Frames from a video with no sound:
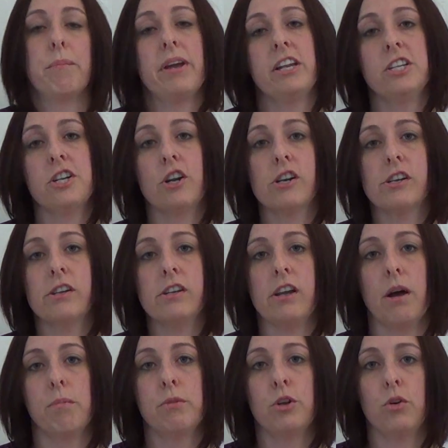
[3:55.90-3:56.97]
Insurance and
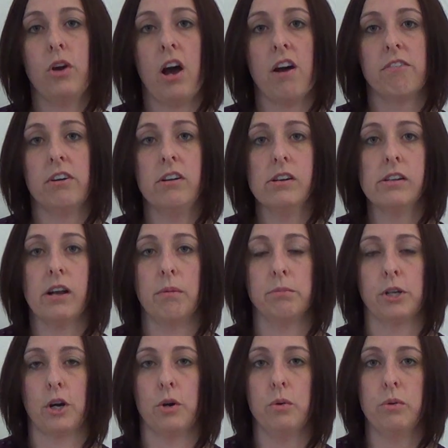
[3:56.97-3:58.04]
some do cover, some
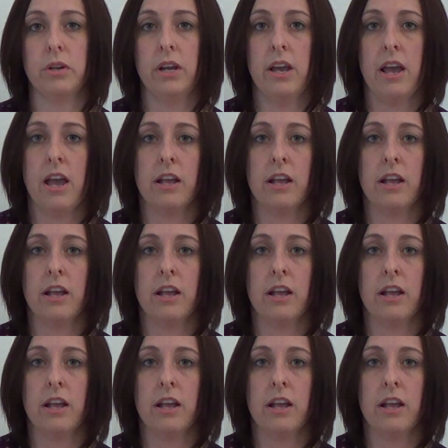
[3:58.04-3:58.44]
don't.